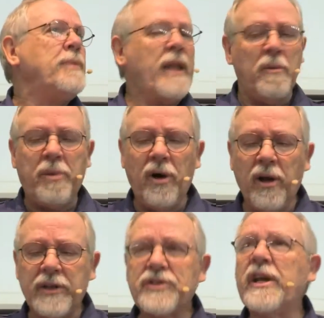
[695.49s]
Now,
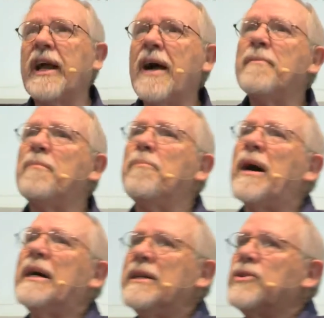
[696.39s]
Paul is saying, I'm a
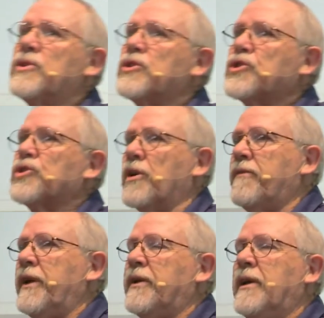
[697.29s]
bond
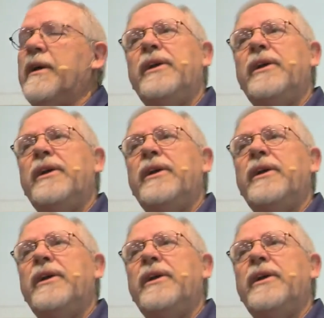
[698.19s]
servant.